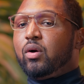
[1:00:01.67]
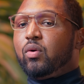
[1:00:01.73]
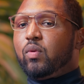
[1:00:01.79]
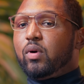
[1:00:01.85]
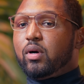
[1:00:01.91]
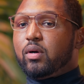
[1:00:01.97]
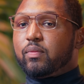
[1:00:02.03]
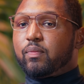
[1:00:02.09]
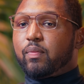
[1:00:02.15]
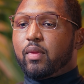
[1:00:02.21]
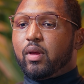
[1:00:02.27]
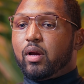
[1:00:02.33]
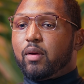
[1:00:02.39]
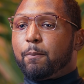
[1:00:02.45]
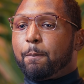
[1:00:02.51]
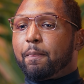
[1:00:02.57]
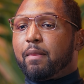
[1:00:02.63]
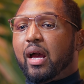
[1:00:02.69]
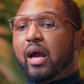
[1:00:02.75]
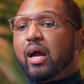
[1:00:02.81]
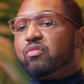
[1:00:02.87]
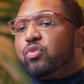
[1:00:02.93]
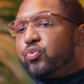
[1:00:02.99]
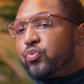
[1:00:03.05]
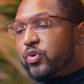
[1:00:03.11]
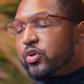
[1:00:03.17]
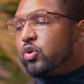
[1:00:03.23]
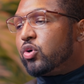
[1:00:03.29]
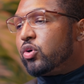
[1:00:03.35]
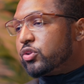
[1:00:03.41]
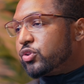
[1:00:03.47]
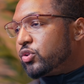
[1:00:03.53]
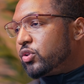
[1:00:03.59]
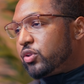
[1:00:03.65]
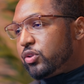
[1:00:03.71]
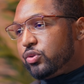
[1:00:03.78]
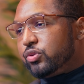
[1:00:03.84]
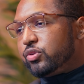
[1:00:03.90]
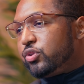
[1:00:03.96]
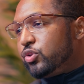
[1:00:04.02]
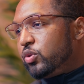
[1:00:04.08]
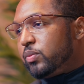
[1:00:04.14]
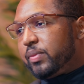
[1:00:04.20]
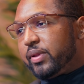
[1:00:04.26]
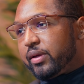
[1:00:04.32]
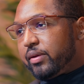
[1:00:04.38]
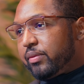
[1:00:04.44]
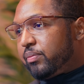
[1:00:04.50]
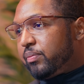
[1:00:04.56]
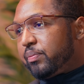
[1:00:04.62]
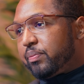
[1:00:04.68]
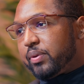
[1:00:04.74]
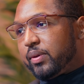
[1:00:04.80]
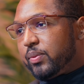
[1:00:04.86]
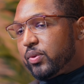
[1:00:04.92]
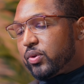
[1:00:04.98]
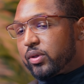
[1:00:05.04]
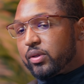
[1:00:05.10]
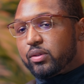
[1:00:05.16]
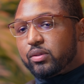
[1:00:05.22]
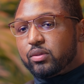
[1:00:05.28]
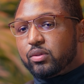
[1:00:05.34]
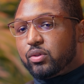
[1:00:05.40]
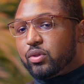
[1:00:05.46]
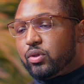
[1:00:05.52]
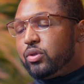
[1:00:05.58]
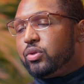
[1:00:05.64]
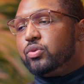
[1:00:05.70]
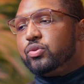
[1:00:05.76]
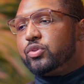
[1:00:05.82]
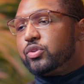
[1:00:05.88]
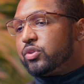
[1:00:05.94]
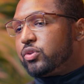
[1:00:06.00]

Well, I have a free course on YouTube that people can use